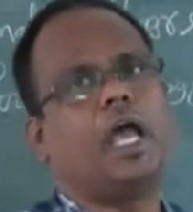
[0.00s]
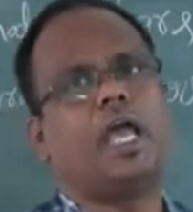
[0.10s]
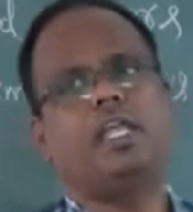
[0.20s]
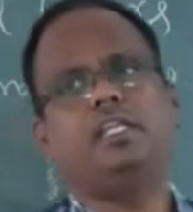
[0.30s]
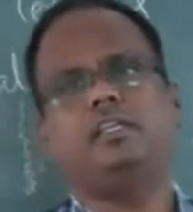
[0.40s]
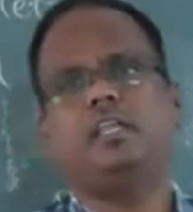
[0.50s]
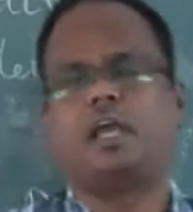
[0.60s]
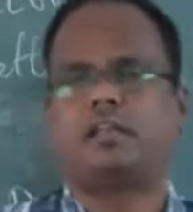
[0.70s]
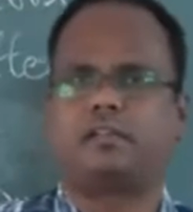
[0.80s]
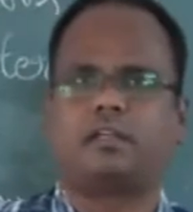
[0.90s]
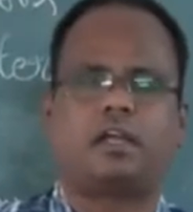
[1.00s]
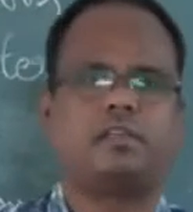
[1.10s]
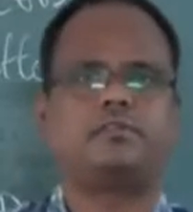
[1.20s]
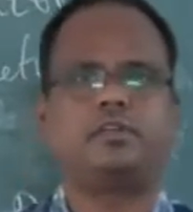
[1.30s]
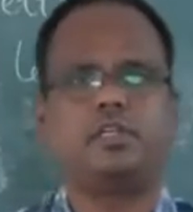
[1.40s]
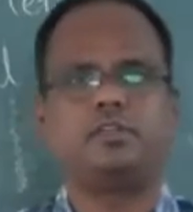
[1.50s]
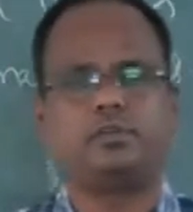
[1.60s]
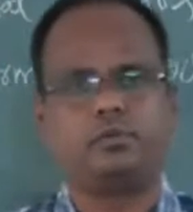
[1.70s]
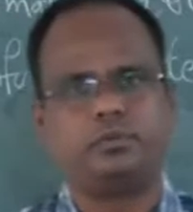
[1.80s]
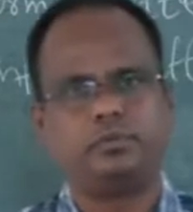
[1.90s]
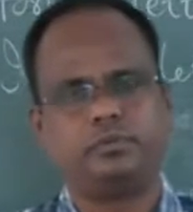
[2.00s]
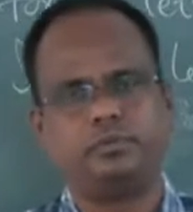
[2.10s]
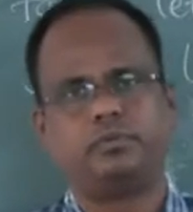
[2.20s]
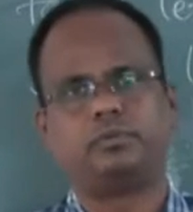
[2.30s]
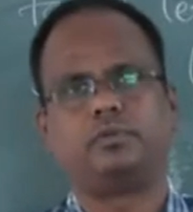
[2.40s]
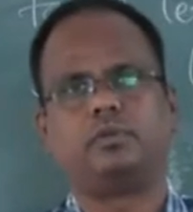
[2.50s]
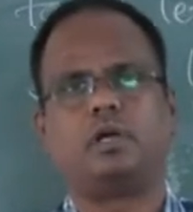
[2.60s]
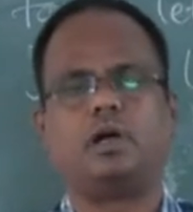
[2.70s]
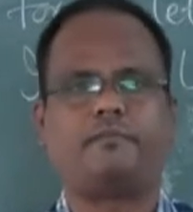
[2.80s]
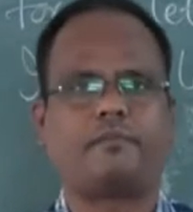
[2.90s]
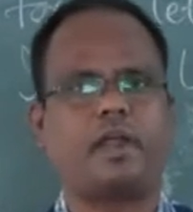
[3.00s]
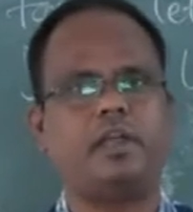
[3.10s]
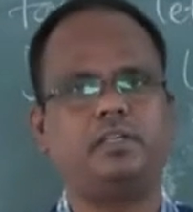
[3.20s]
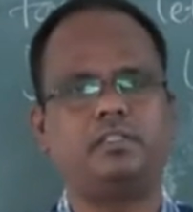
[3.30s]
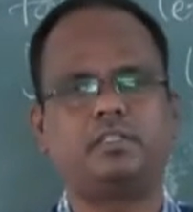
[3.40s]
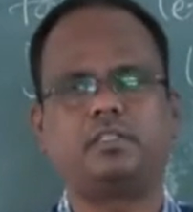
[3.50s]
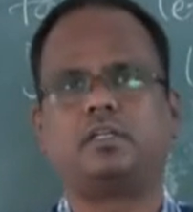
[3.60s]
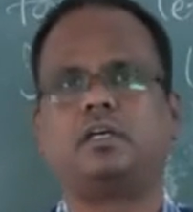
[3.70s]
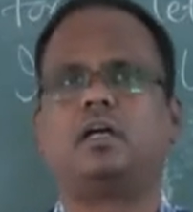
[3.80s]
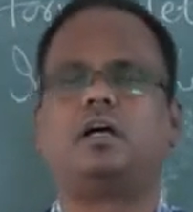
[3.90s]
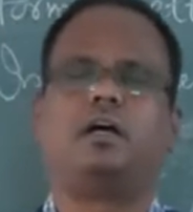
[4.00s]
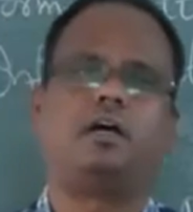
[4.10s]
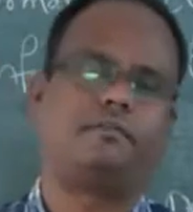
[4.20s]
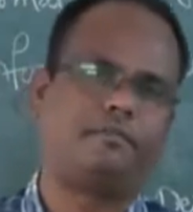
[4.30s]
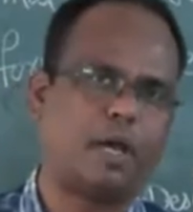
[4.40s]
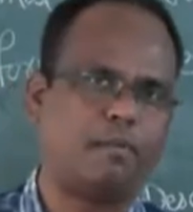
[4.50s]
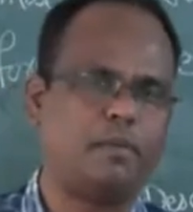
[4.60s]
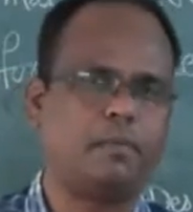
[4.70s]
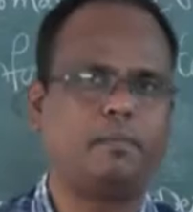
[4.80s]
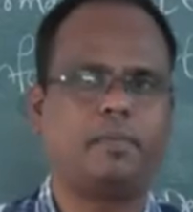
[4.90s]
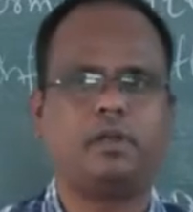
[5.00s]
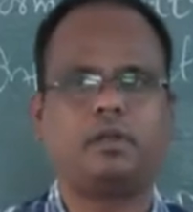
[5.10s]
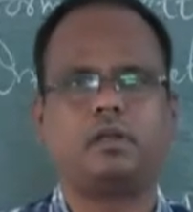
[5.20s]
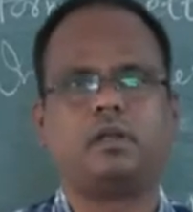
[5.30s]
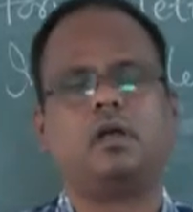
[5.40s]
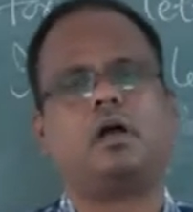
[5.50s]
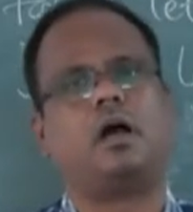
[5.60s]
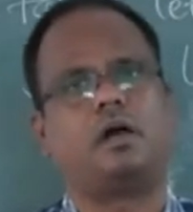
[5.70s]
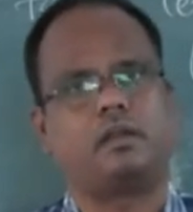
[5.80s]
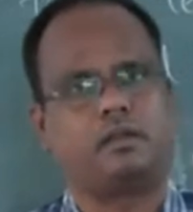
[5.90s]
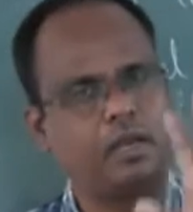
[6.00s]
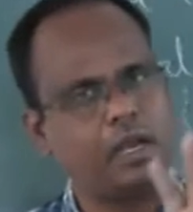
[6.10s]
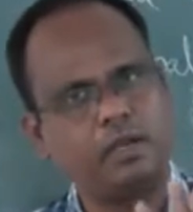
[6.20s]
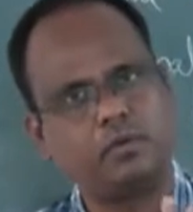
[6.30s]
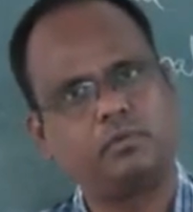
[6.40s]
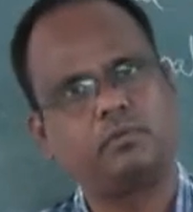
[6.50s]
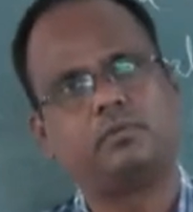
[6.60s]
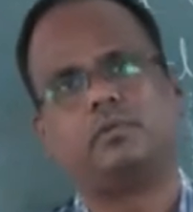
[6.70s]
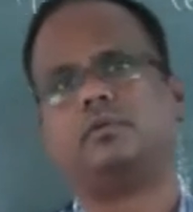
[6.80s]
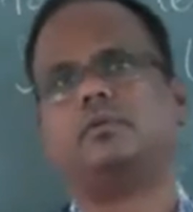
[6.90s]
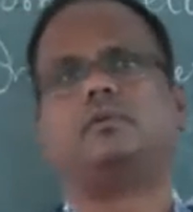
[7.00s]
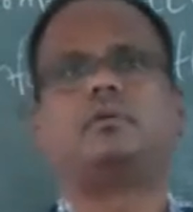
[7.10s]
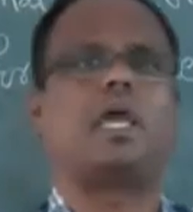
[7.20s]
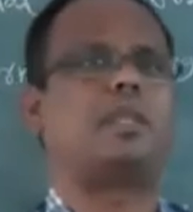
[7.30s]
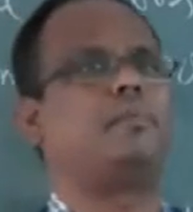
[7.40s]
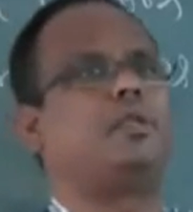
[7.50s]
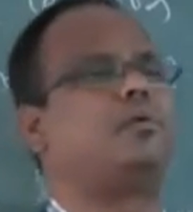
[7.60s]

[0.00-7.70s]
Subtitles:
any letter that is written to a friend, a family member or a relative can